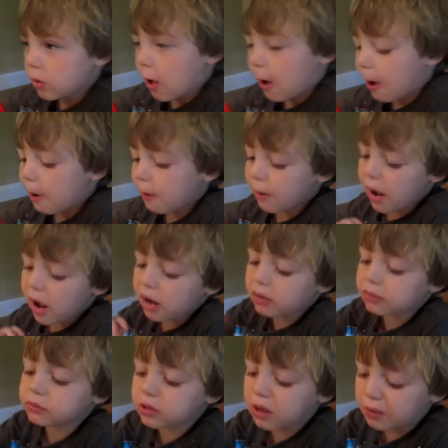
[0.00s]
I
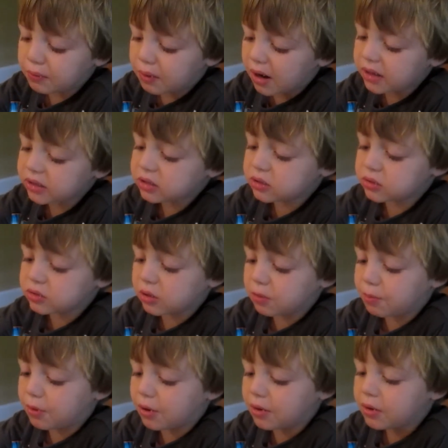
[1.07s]
want, I want you to
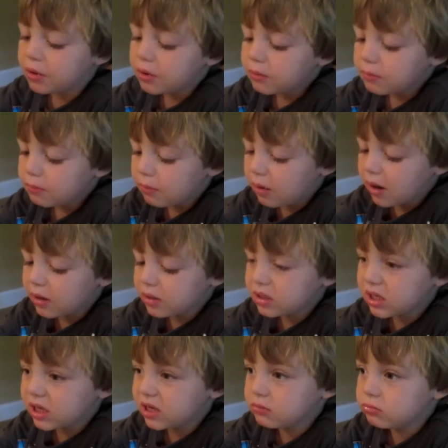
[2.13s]
put my
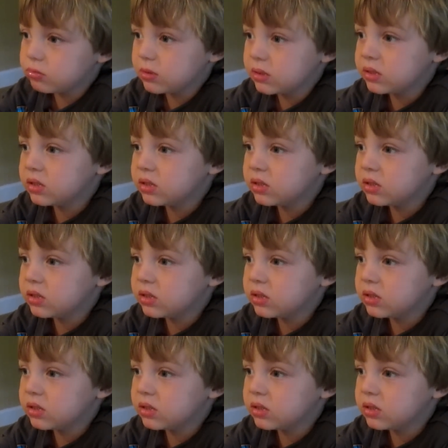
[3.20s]
D V